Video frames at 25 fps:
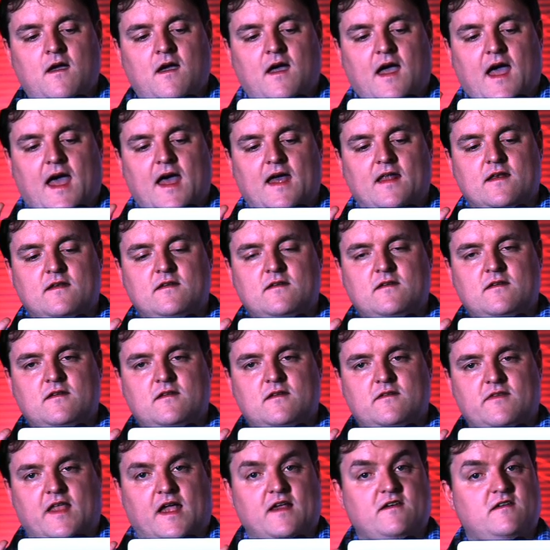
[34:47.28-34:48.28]
And
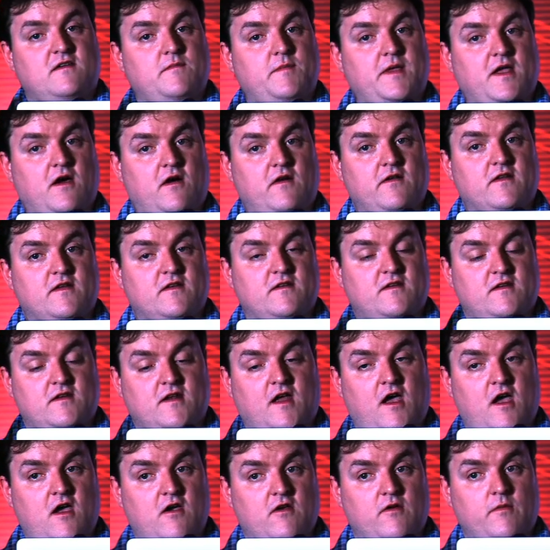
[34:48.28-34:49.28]
that should be honored, you'd
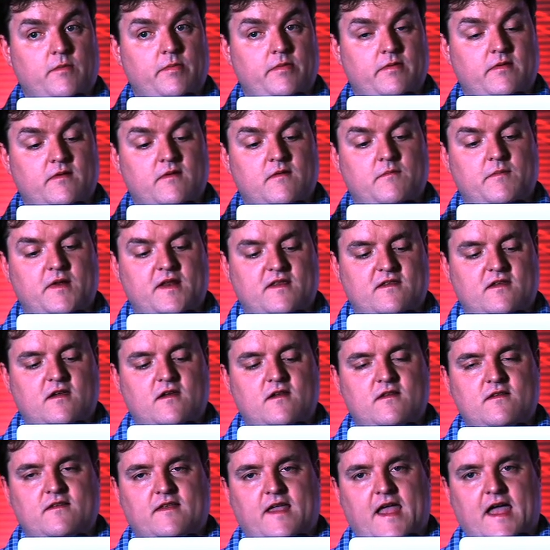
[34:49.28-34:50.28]
hope. But it
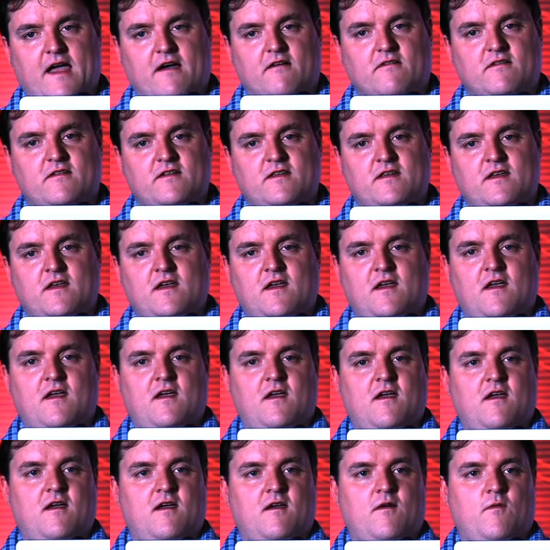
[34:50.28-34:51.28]
turns out
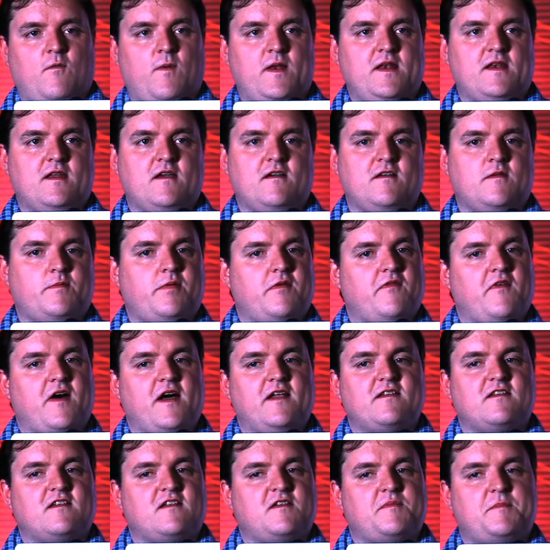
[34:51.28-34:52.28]
Windows
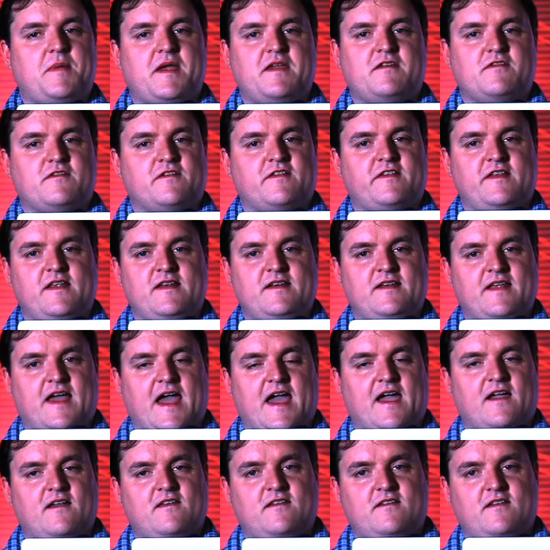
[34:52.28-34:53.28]
provides a special
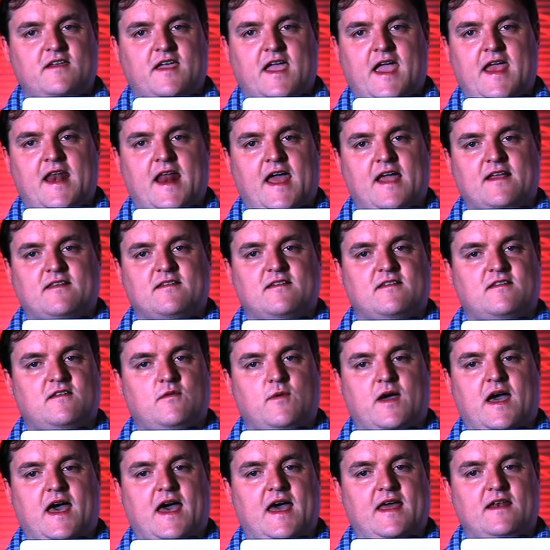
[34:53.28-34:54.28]
syntax to gain access to a
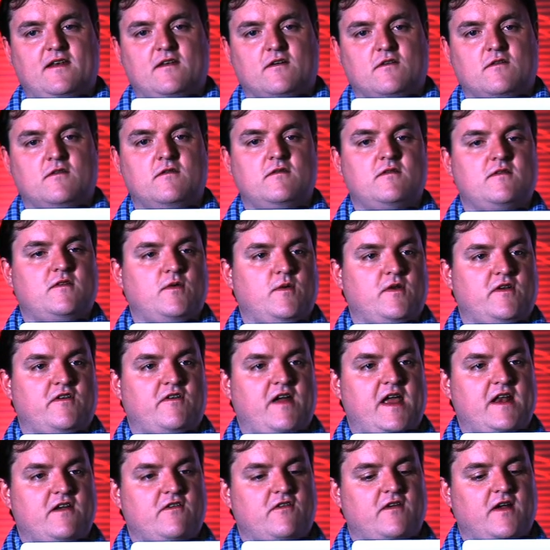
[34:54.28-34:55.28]
handle to a
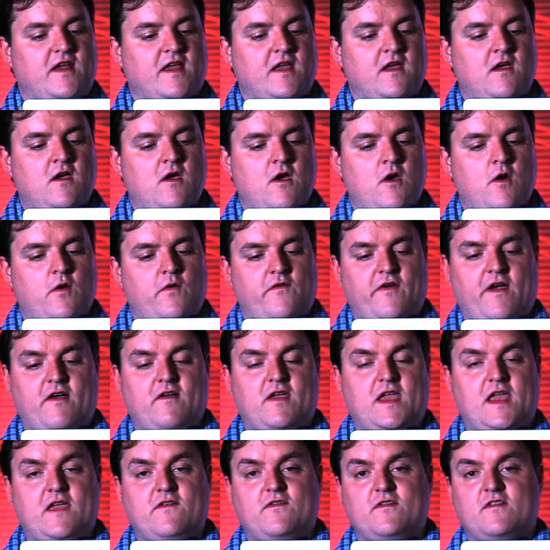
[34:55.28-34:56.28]
directory without
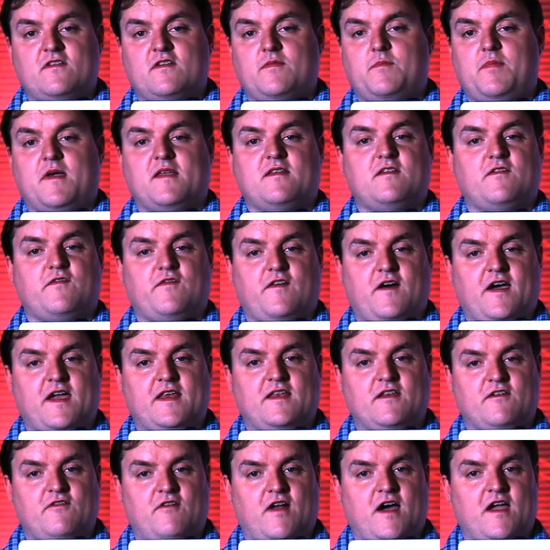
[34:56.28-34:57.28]
even specifying
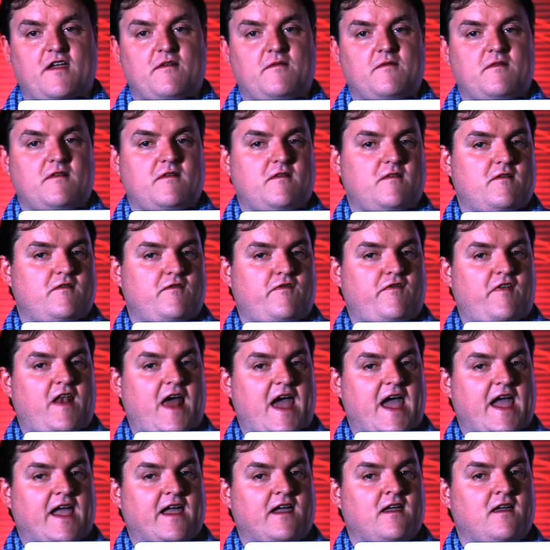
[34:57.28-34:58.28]
the right
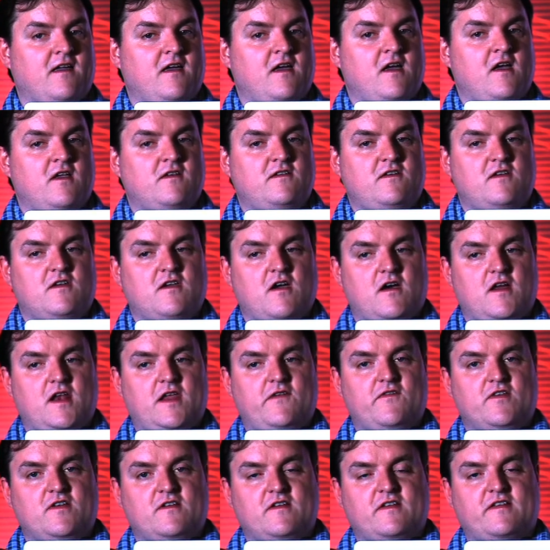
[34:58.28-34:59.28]
flag. So you can't
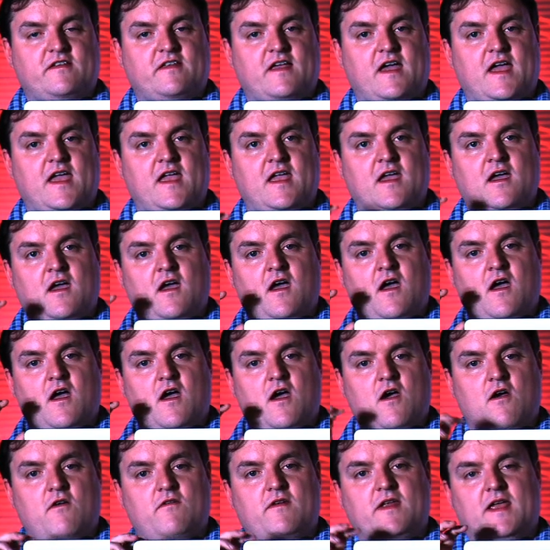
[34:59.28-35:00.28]
even just say
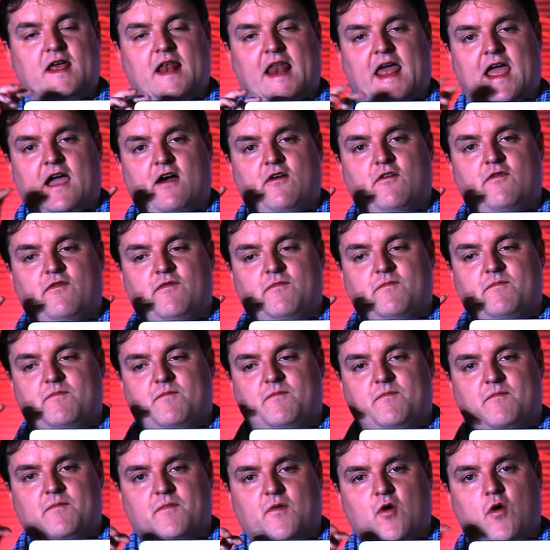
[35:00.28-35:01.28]
only allow
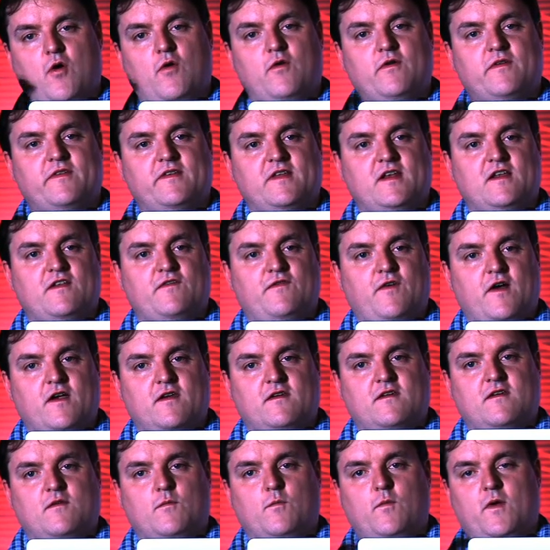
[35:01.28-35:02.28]
calls to this
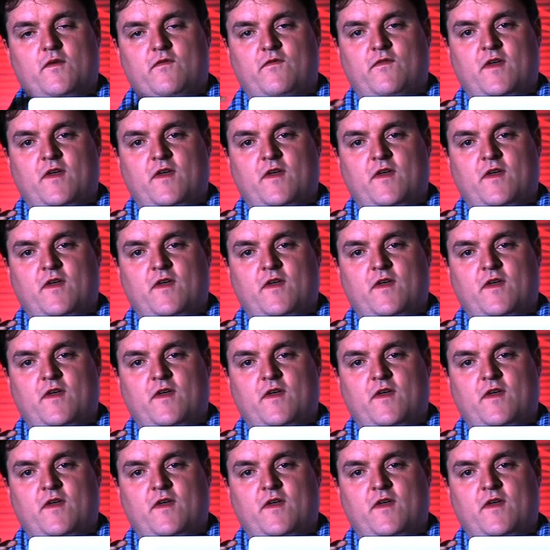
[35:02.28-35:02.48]
function with